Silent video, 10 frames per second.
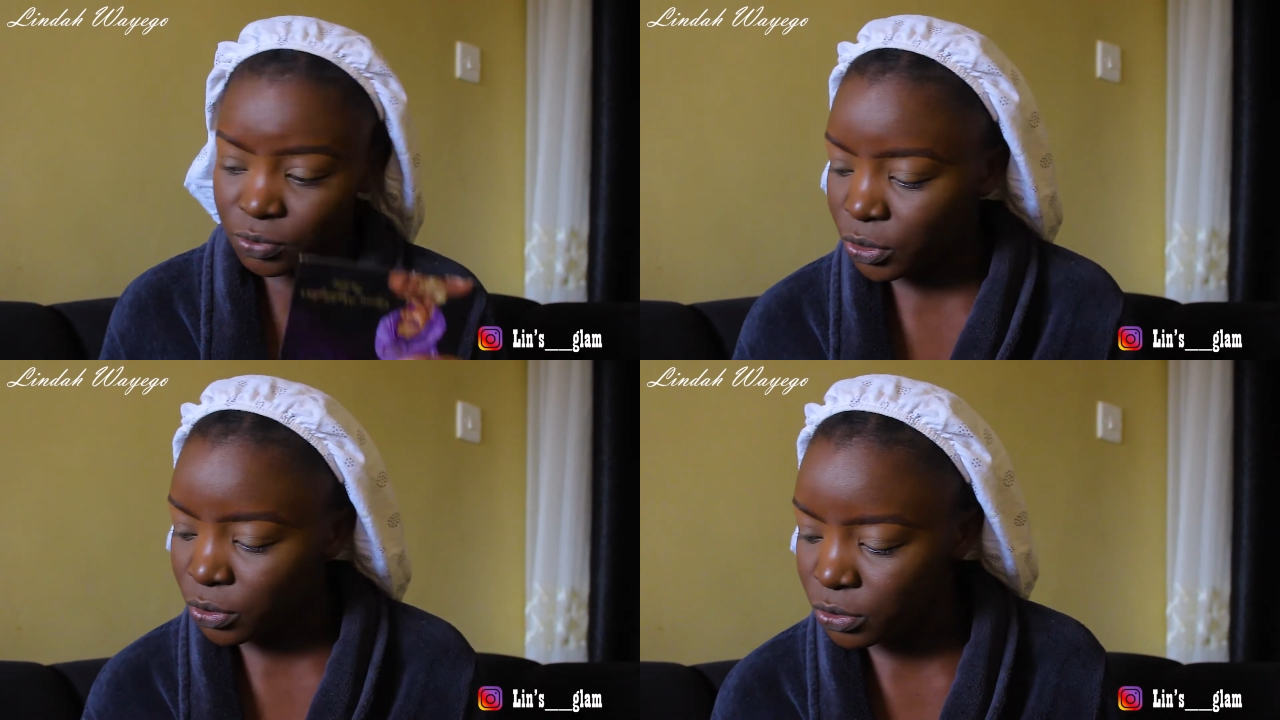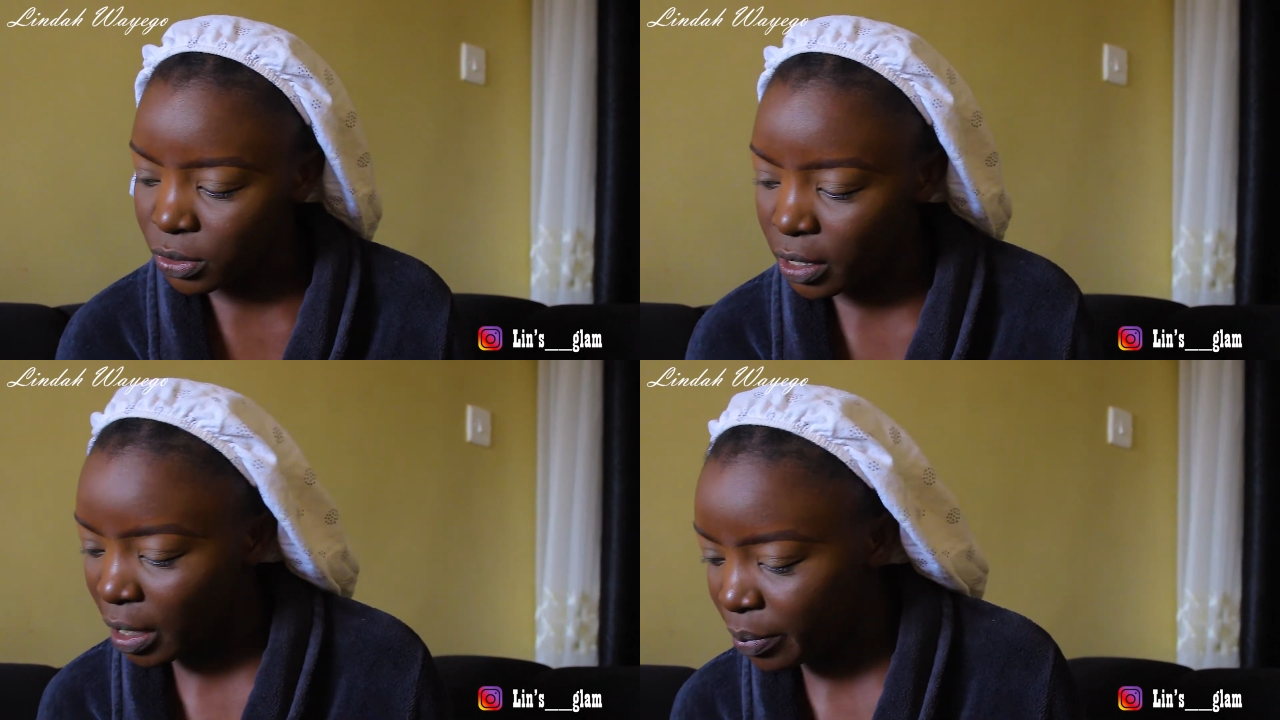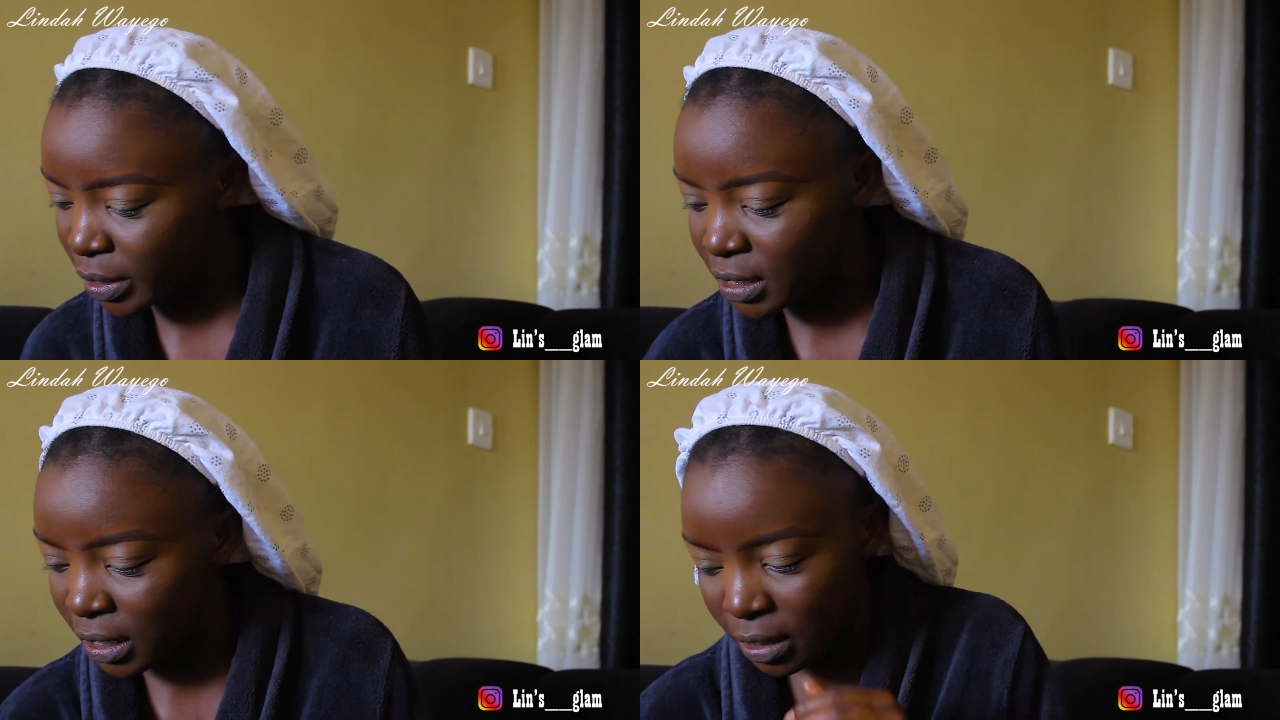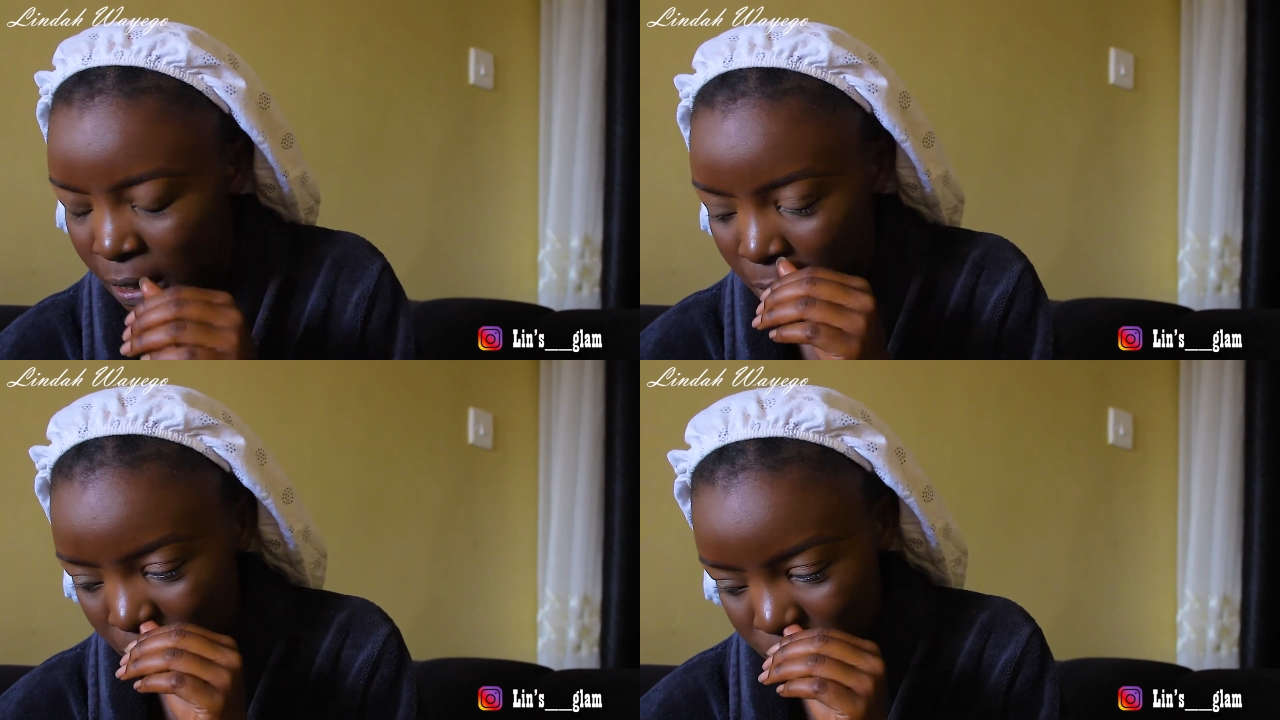we go to the upper side.
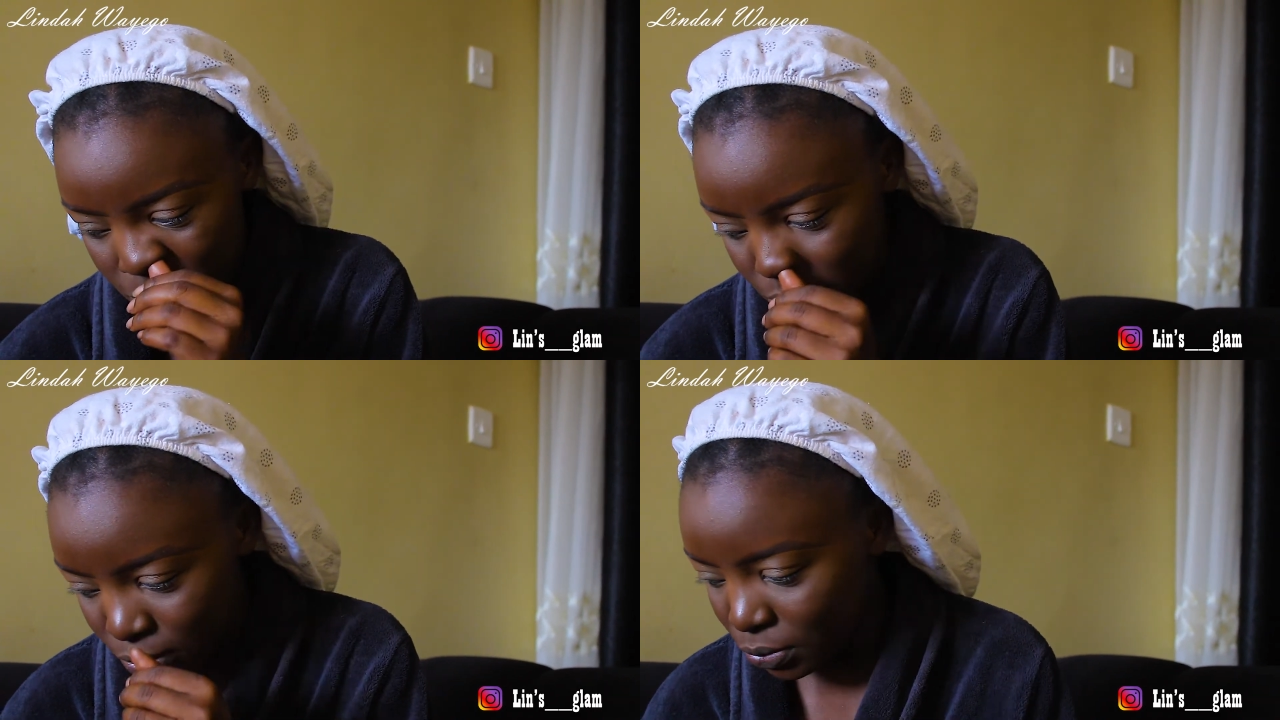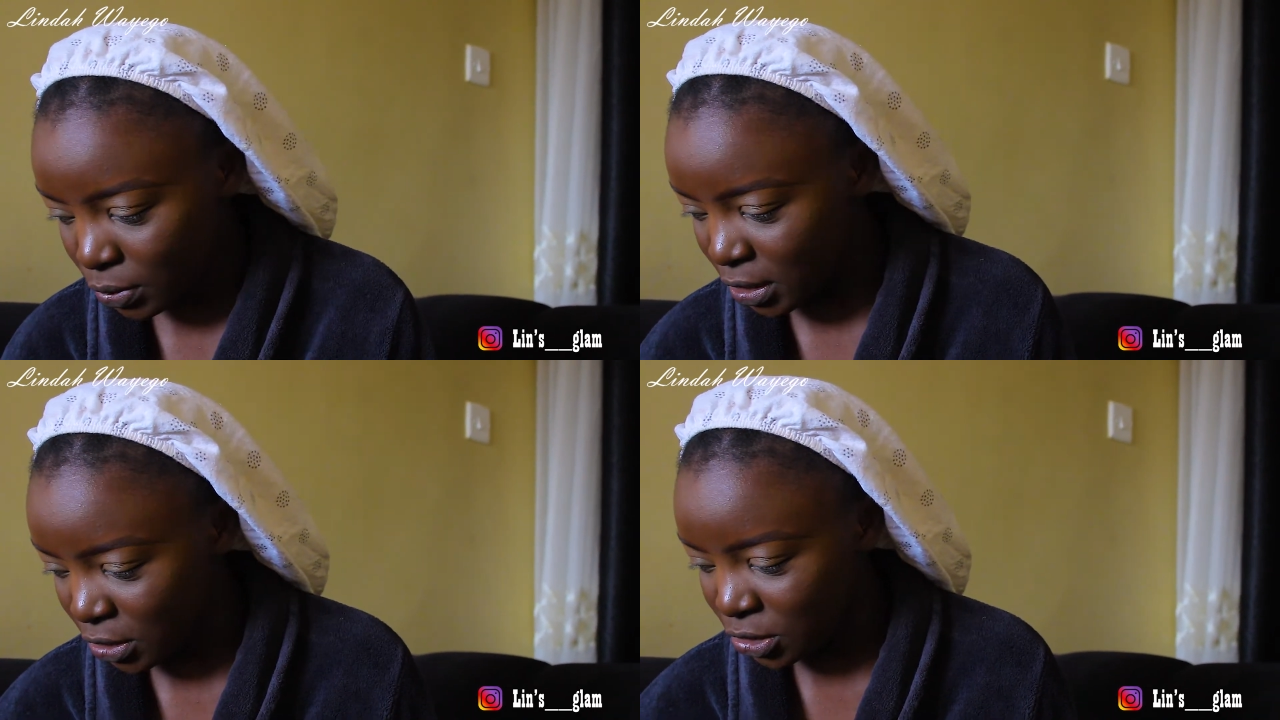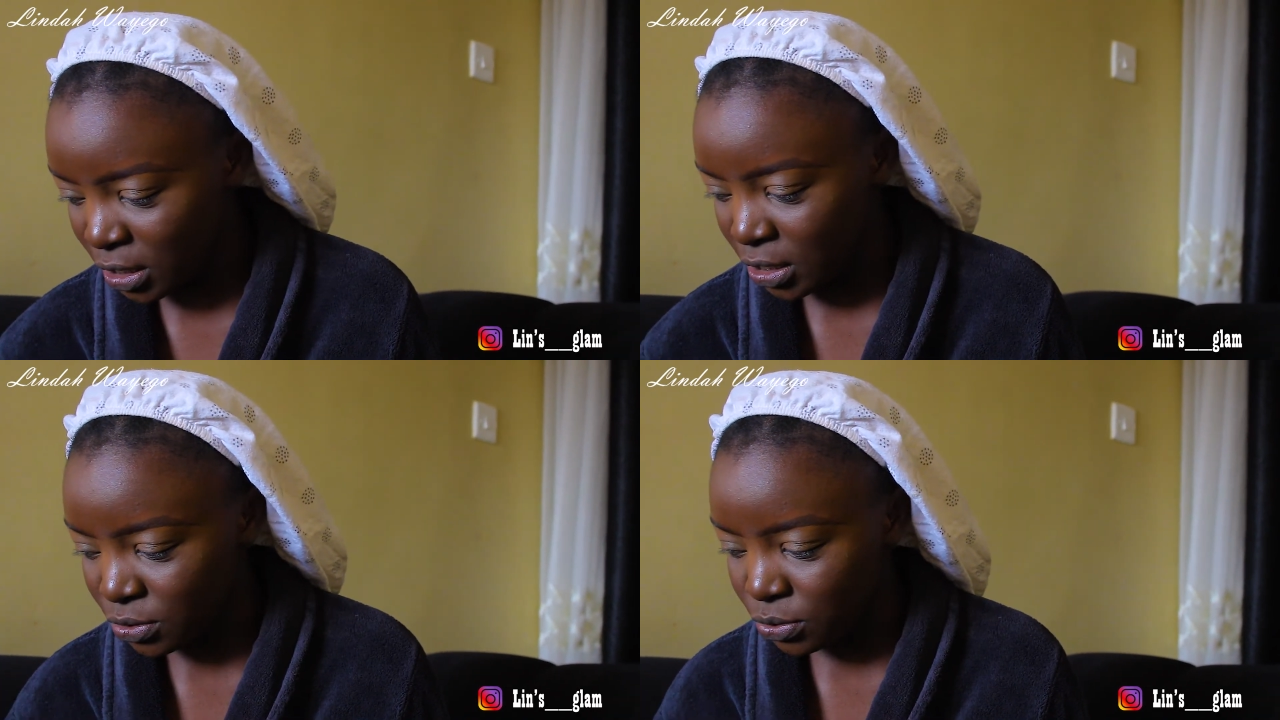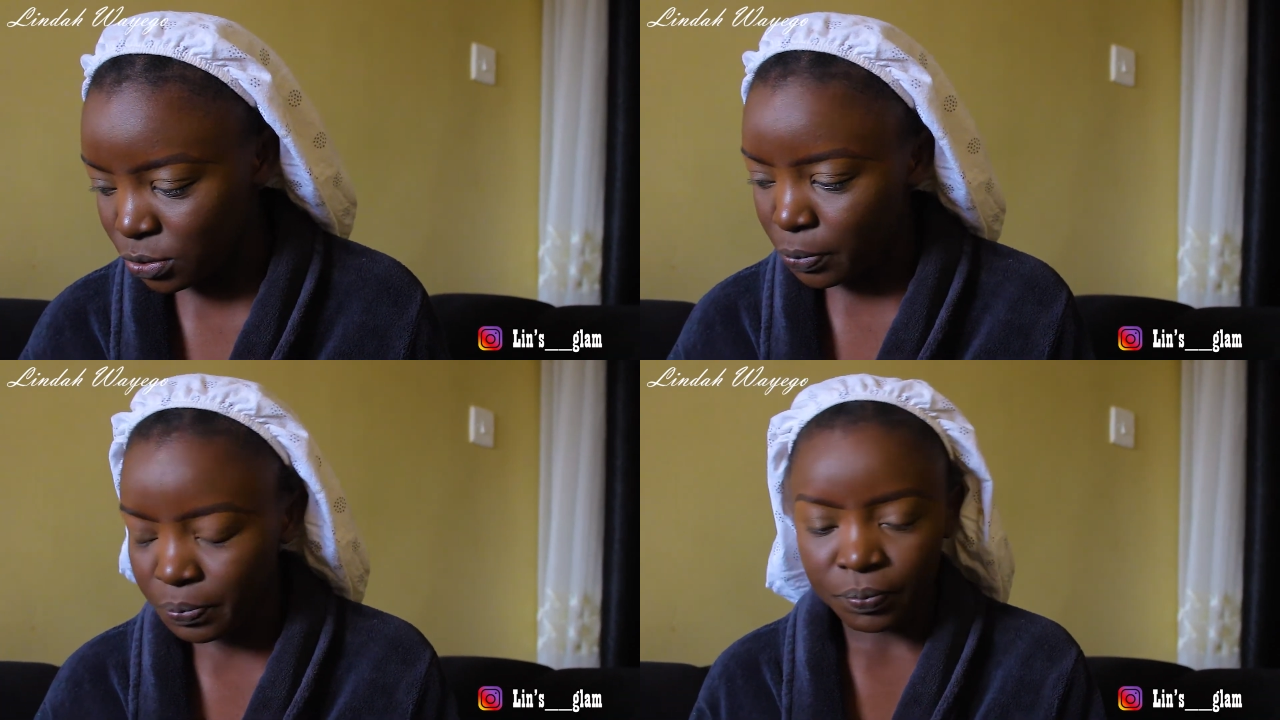So what I usually
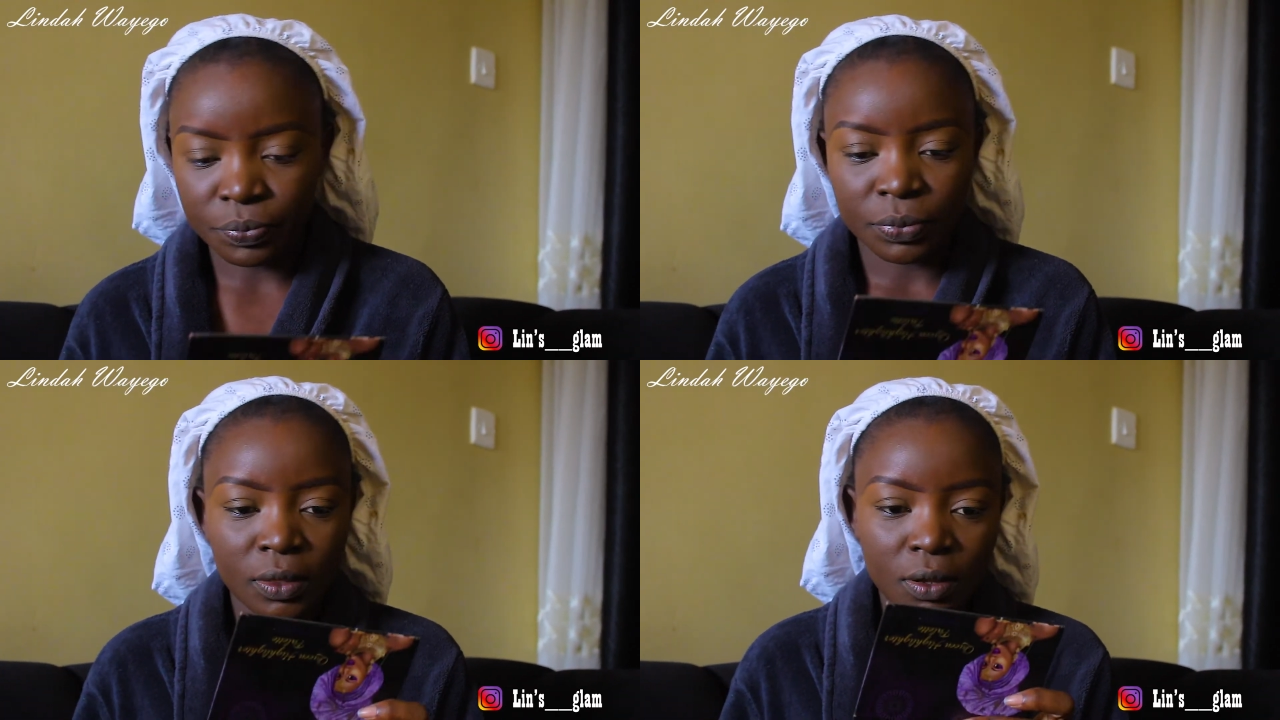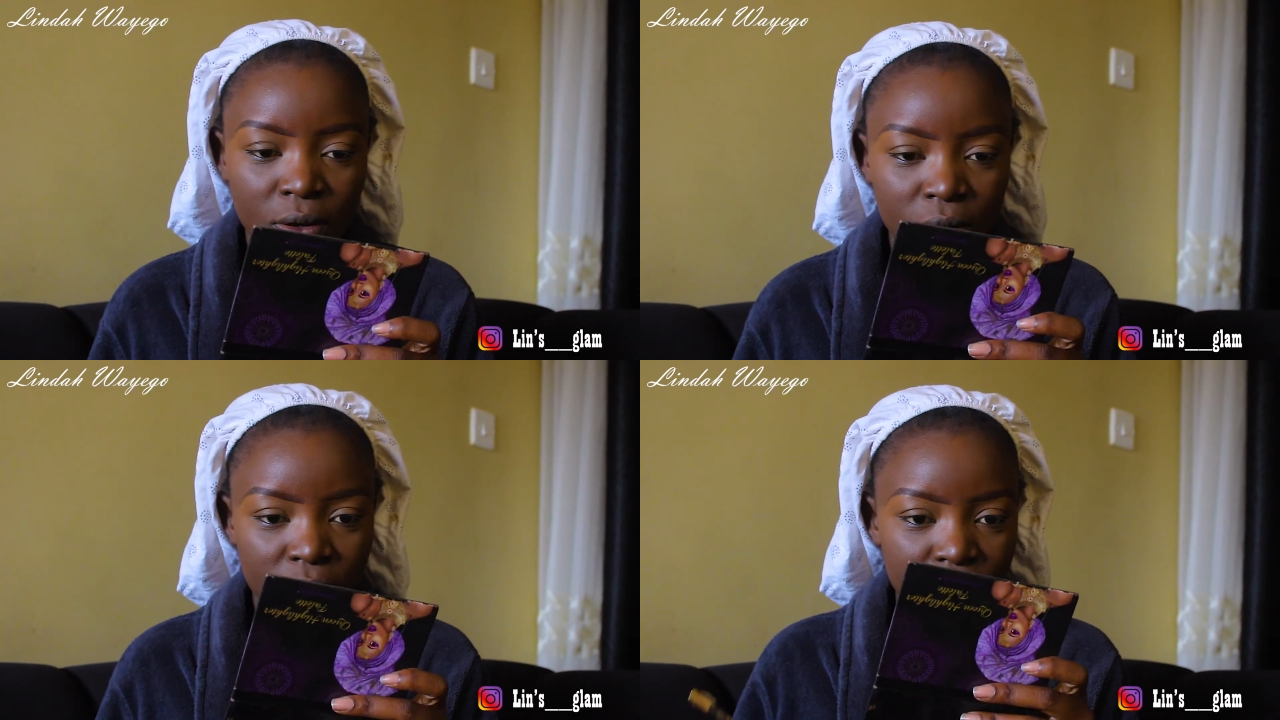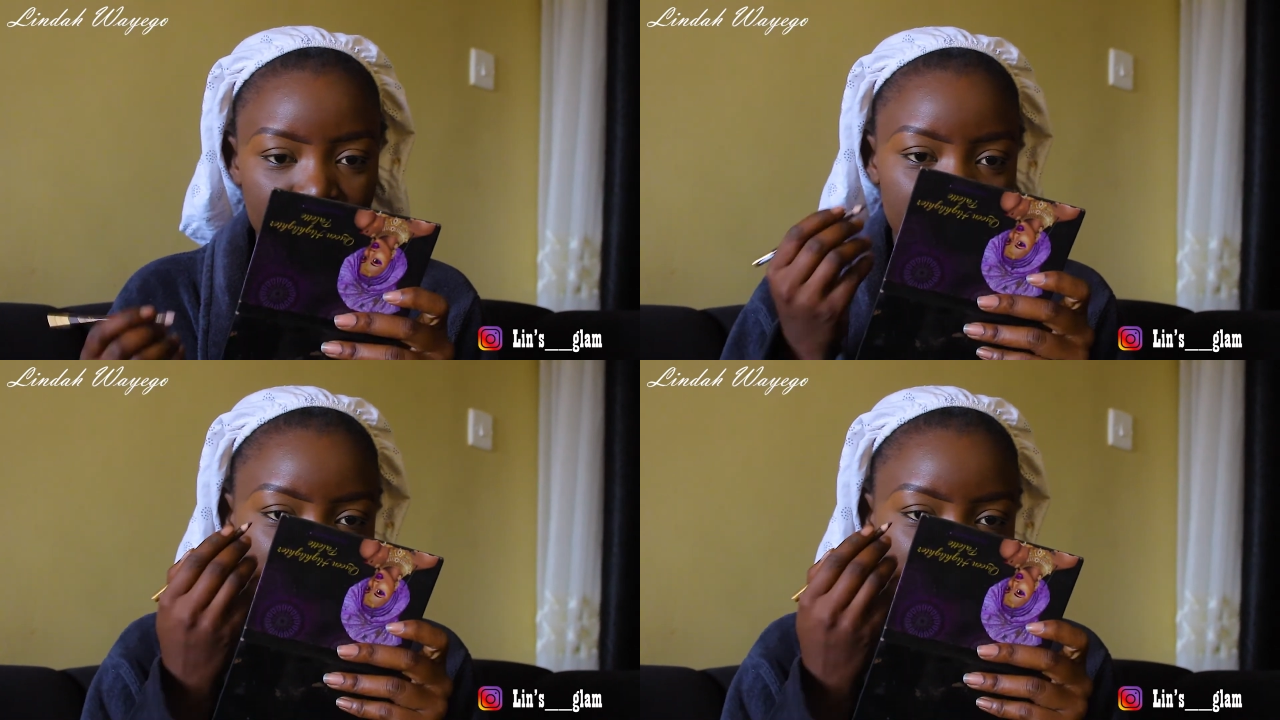do on